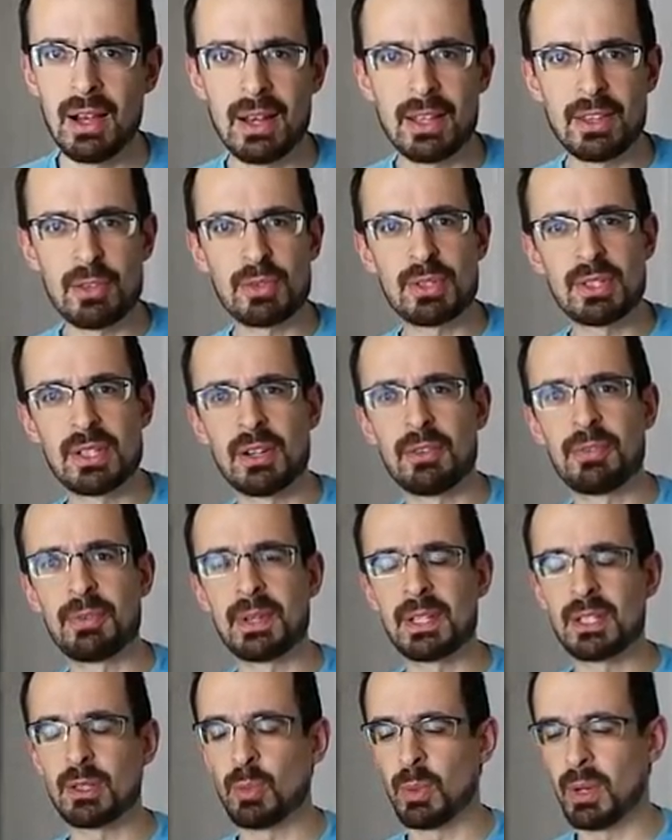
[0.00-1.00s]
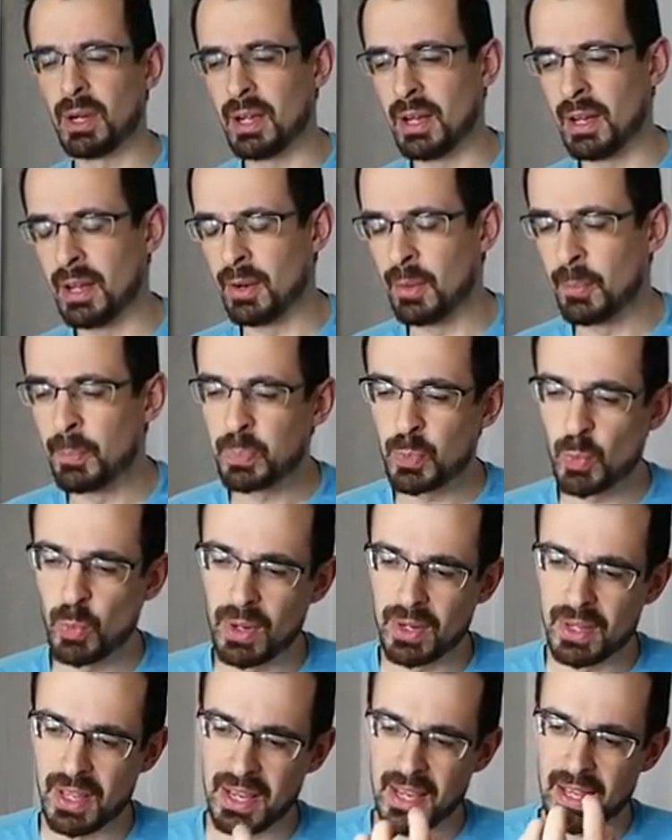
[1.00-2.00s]
a lot of surface where
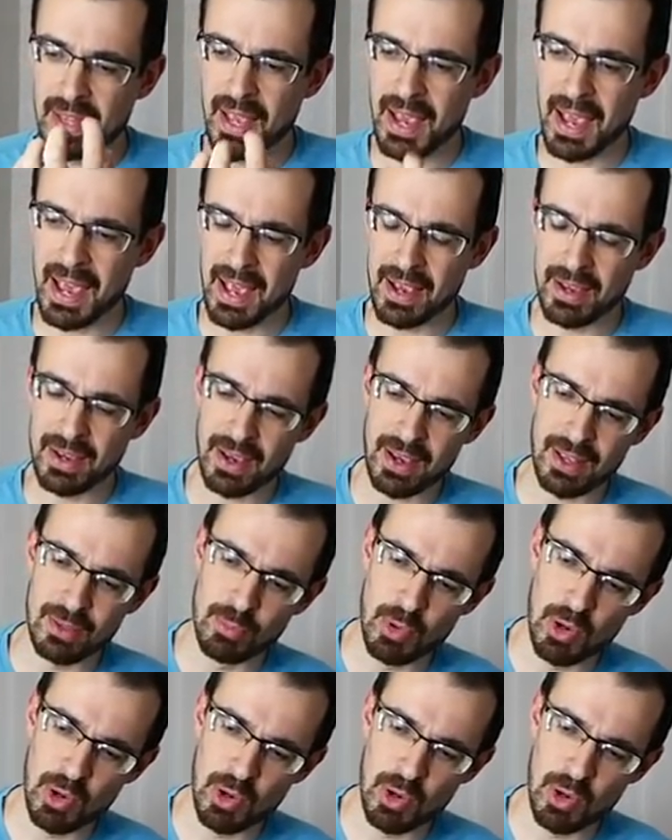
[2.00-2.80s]
they can hang and